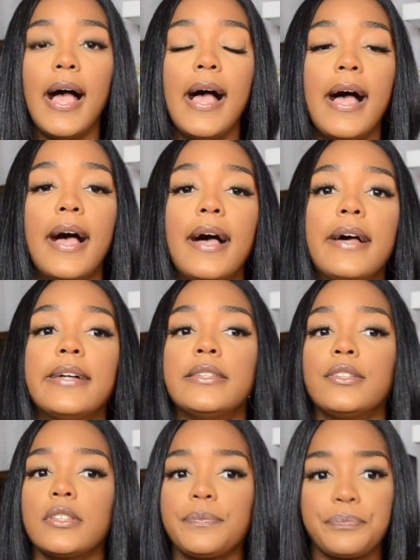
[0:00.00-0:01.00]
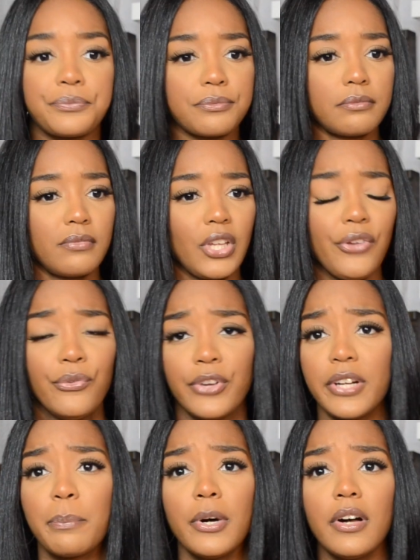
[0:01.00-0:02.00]
And
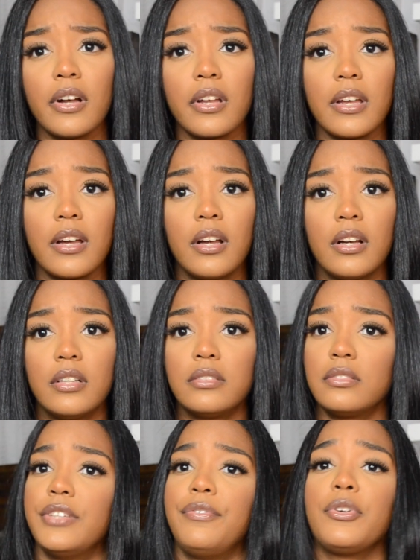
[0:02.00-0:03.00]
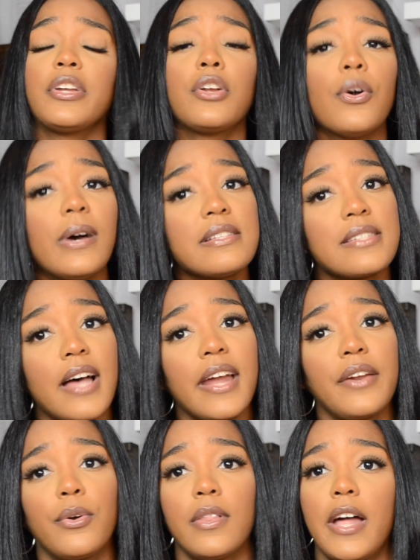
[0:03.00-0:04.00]
read a book. If you can go
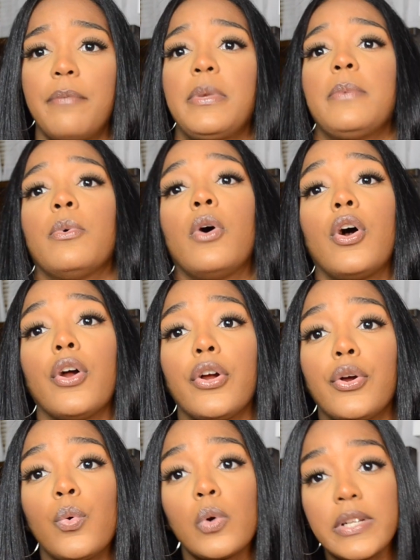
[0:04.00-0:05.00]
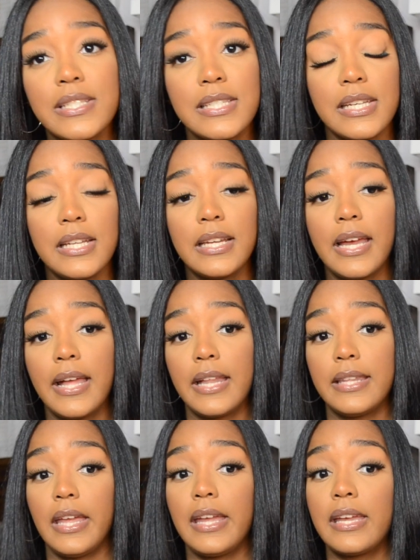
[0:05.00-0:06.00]
outside, I know a lot of people are quarantined
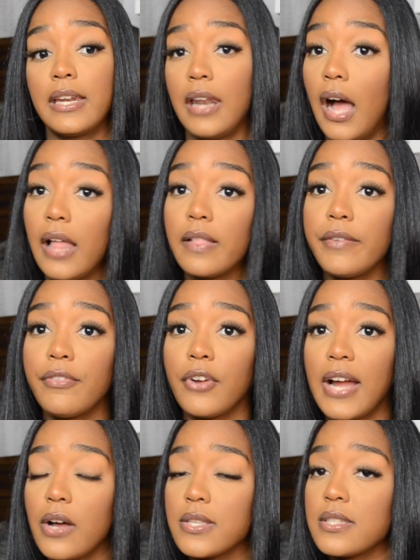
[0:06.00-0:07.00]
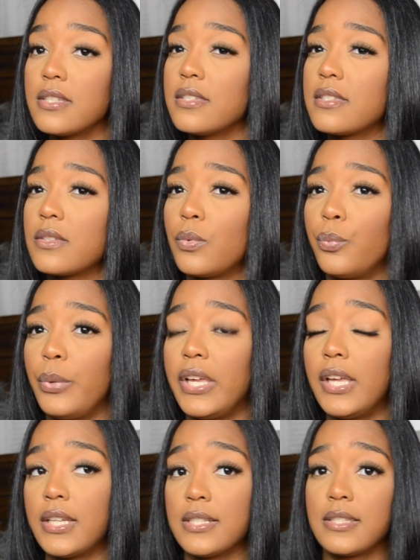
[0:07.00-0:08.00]
and they cannot leave their houses.
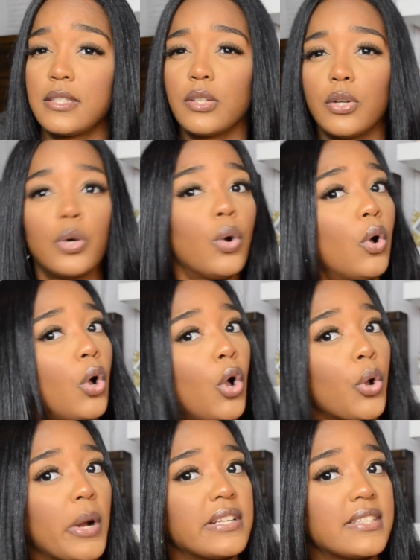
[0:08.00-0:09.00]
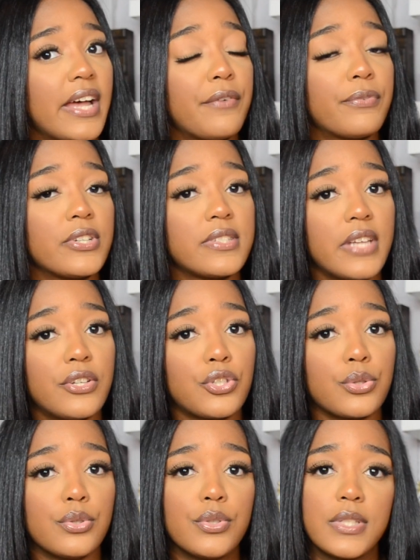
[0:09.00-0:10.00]
We can still go outside for
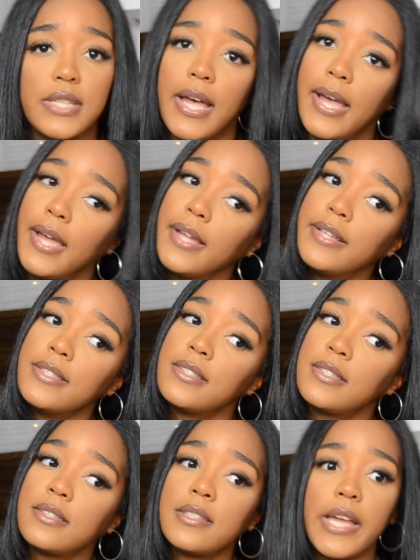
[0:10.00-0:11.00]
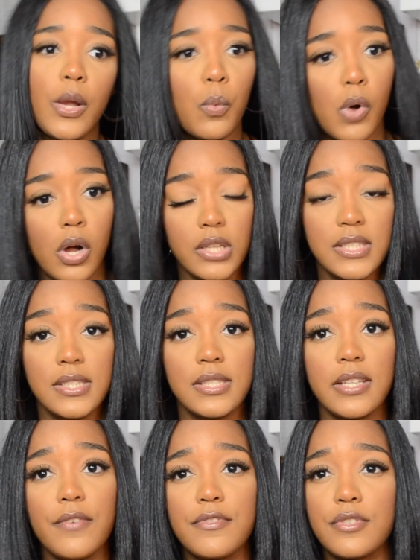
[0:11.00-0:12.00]
essentials and take walks and
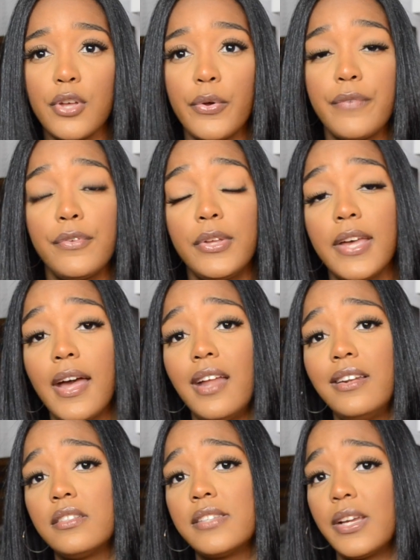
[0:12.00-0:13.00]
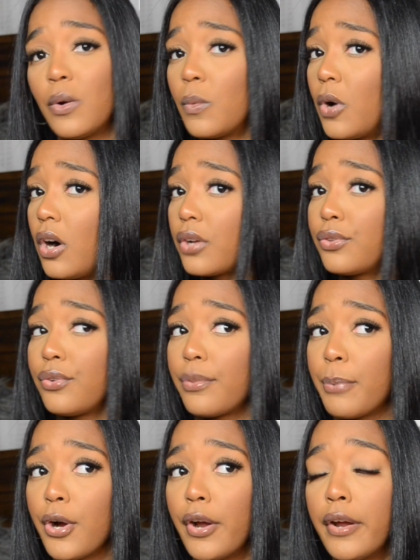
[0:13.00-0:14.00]
stuff. So if you can, take a walk through the
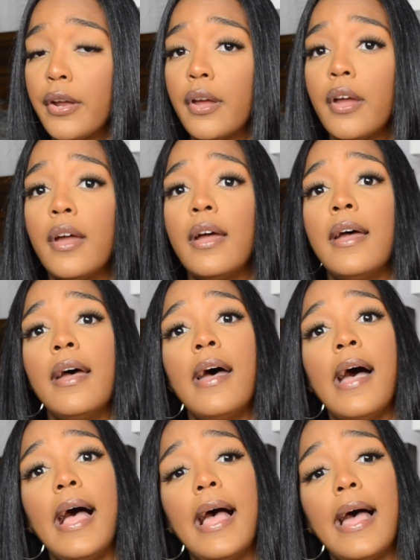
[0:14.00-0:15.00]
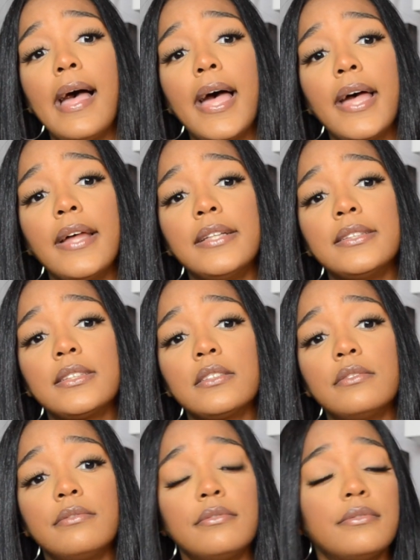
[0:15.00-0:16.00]
park. And
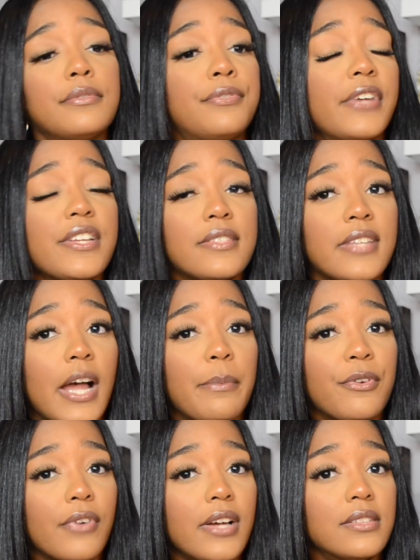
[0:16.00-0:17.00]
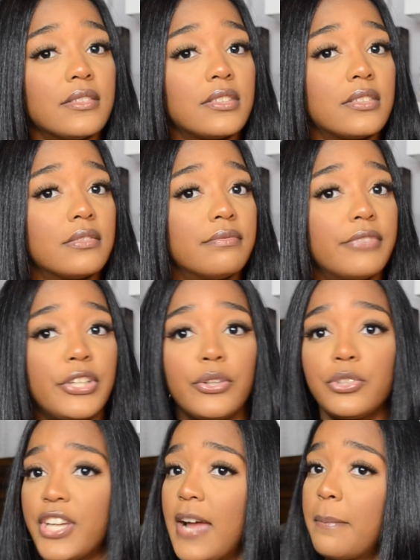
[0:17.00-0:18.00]
FaceTime your friends.
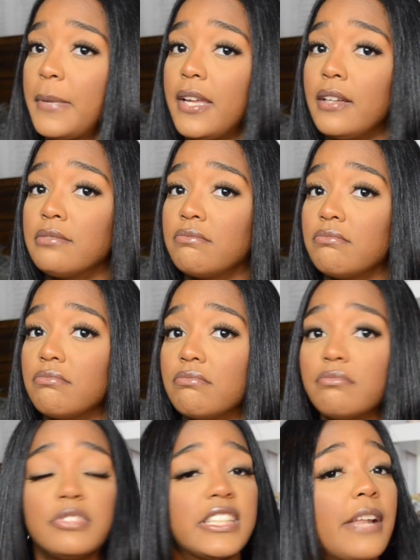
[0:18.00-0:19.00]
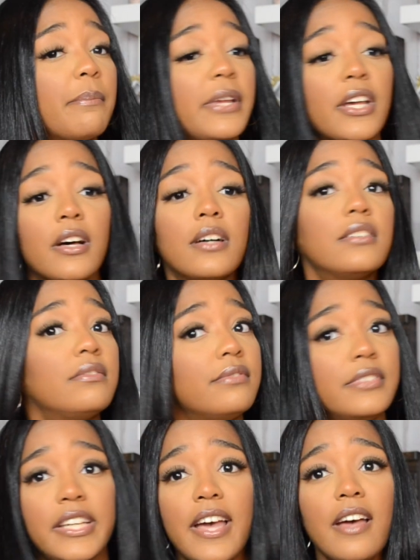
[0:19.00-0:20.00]
Video chat me. Send me a
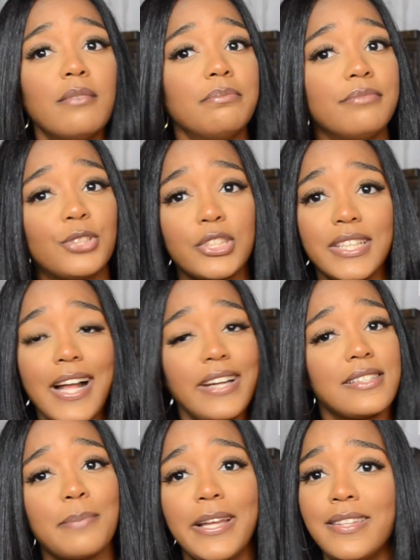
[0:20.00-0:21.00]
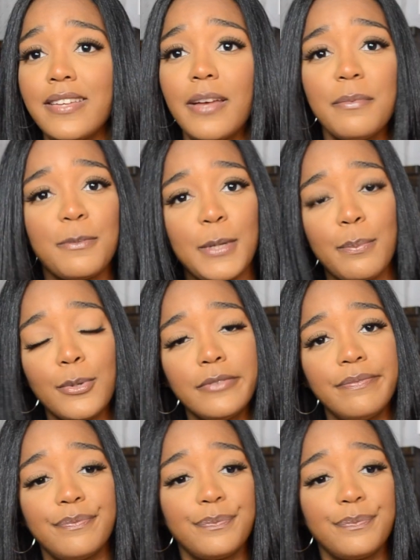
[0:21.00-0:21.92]
DM. Slide into my DMs, people.